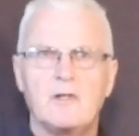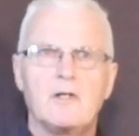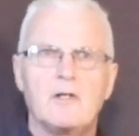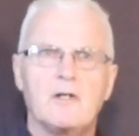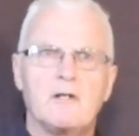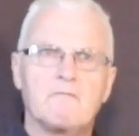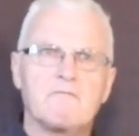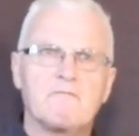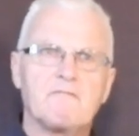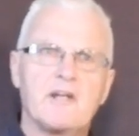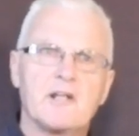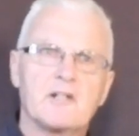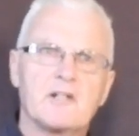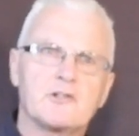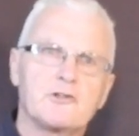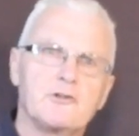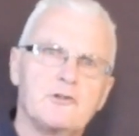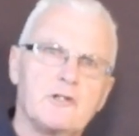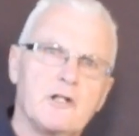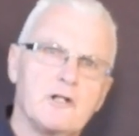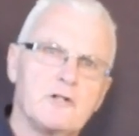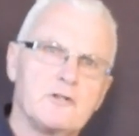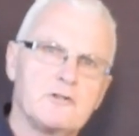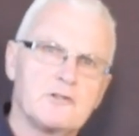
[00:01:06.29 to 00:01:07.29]
In fact,
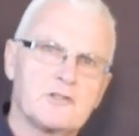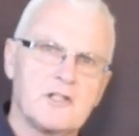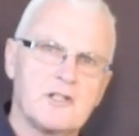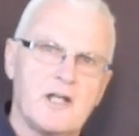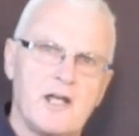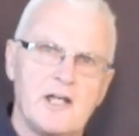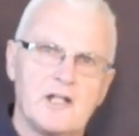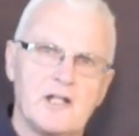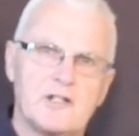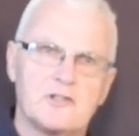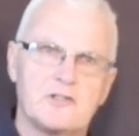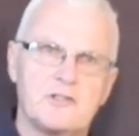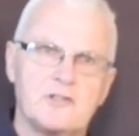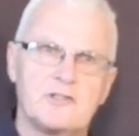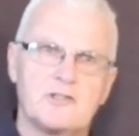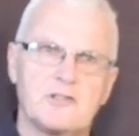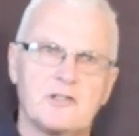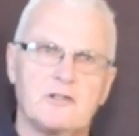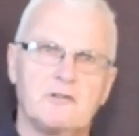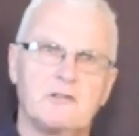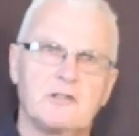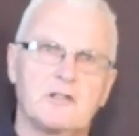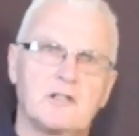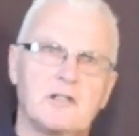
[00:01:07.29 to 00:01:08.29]
Trudeau's actions
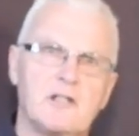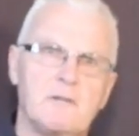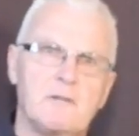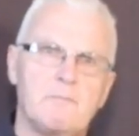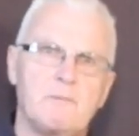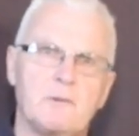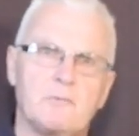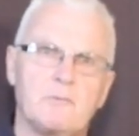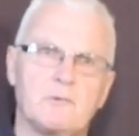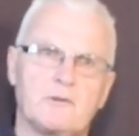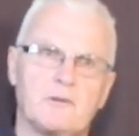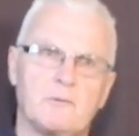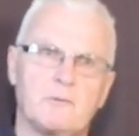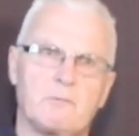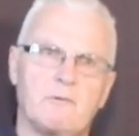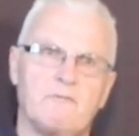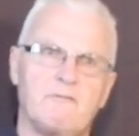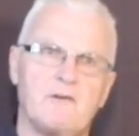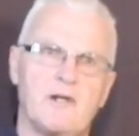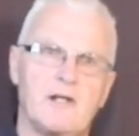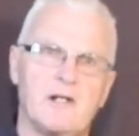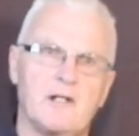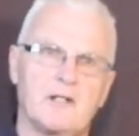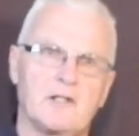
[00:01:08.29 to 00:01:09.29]
are in keeping with the
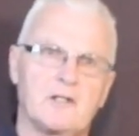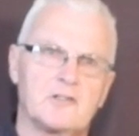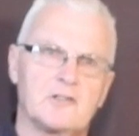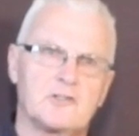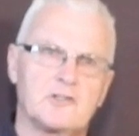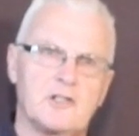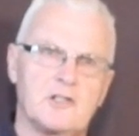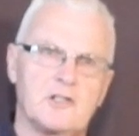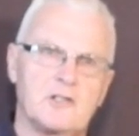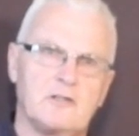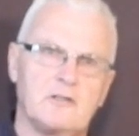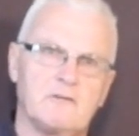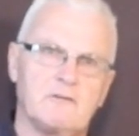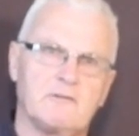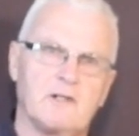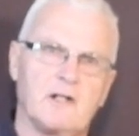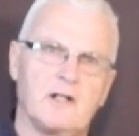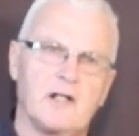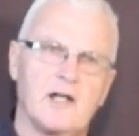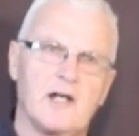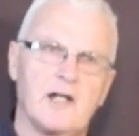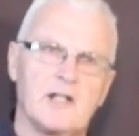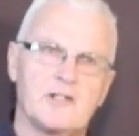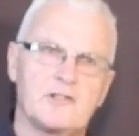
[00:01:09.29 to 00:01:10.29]
prevailing agenda of a
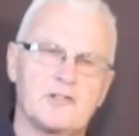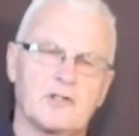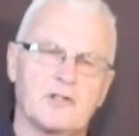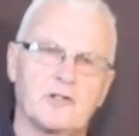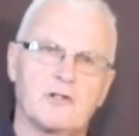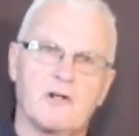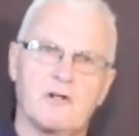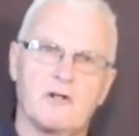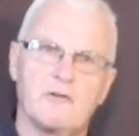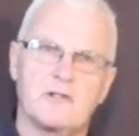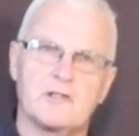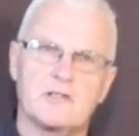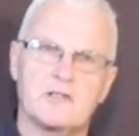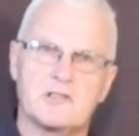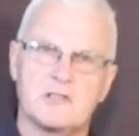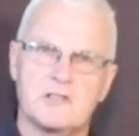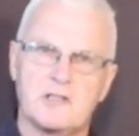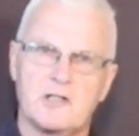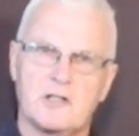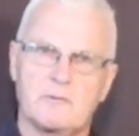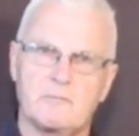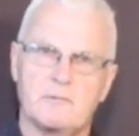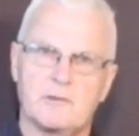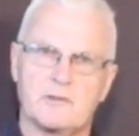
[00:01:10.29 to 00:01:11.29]
large and growing
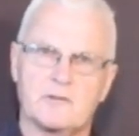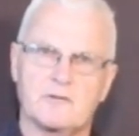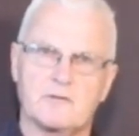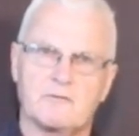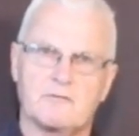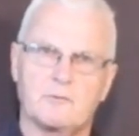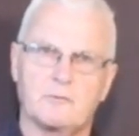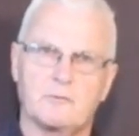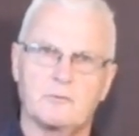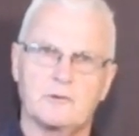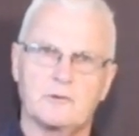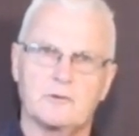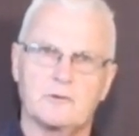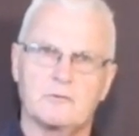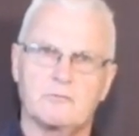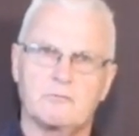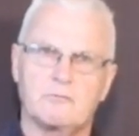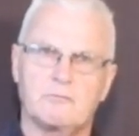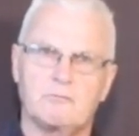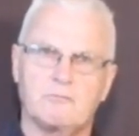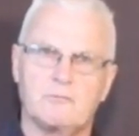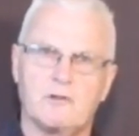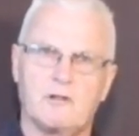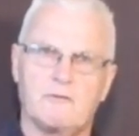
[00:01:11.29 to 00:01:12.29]
segment of
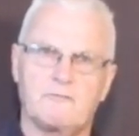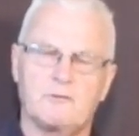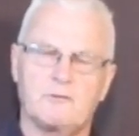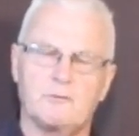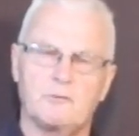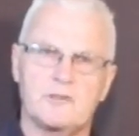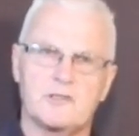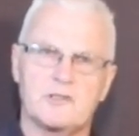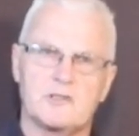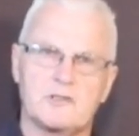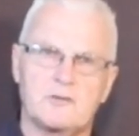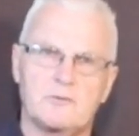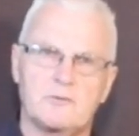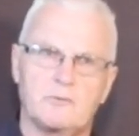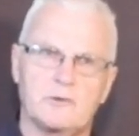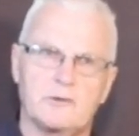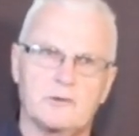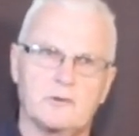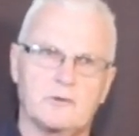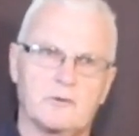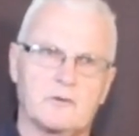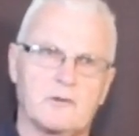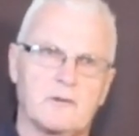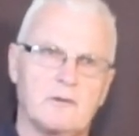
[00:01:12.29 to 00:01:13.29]
the Western
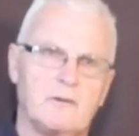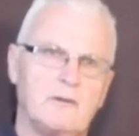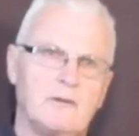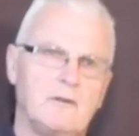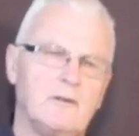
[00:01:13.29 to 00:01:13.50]
world.